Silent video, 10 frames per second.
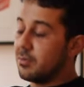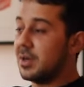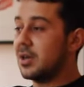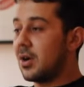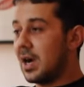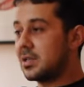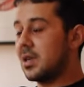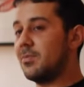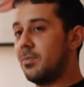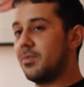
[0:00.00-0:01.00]
on me, go
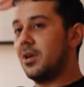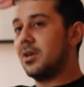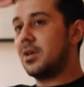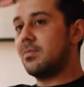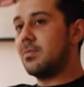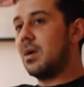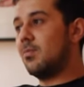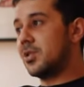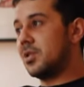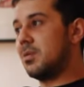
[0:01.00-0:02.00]
outside my block. My
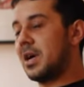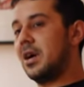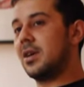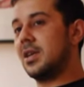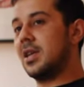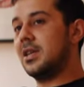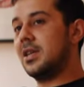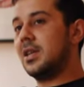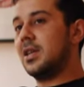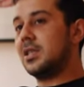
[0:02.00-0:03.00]
mum was on the balcony.
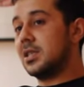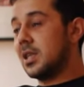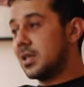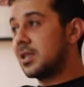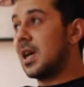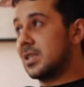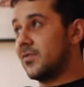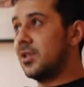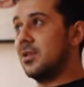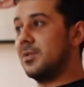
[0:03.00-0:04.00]
She said, "That's
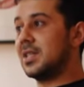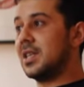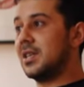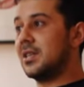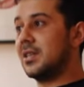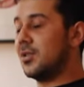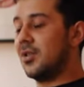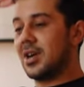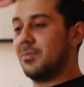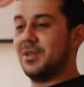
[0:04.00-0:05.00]
for you, isn't it? You're
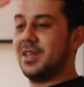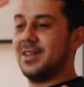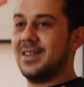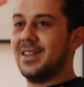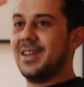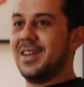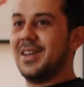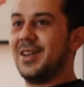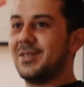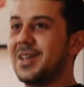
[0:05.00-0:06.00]
not coming in."
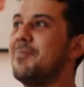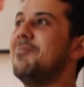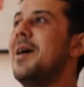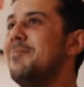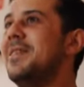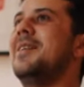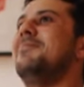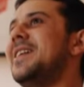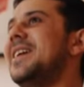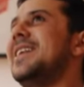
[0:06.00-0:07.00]
It's like, "Mum, let
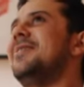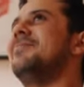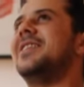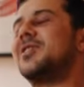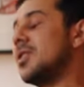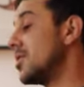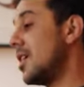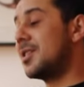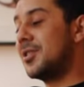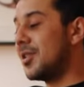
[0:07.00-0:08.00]
me in, let me in." She goes,
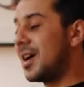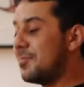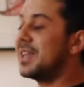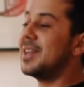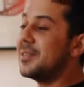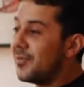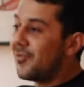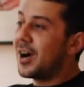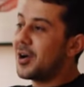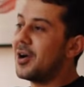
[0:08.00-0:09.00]
"No, you're not coming in.
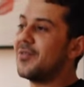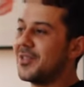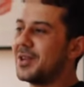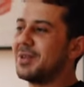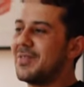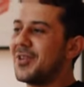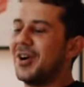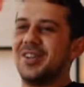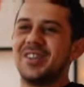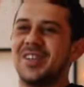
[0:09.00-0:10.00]
Fuck off. Until they've
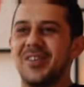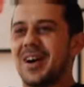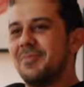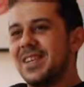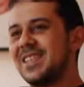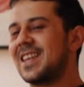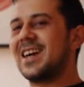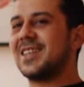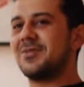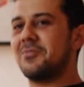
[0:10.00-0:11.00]
gone, you're not coming into the
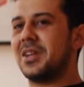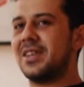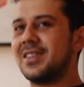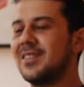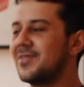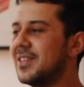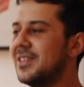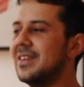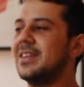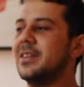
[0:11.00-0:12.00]
house with police after you."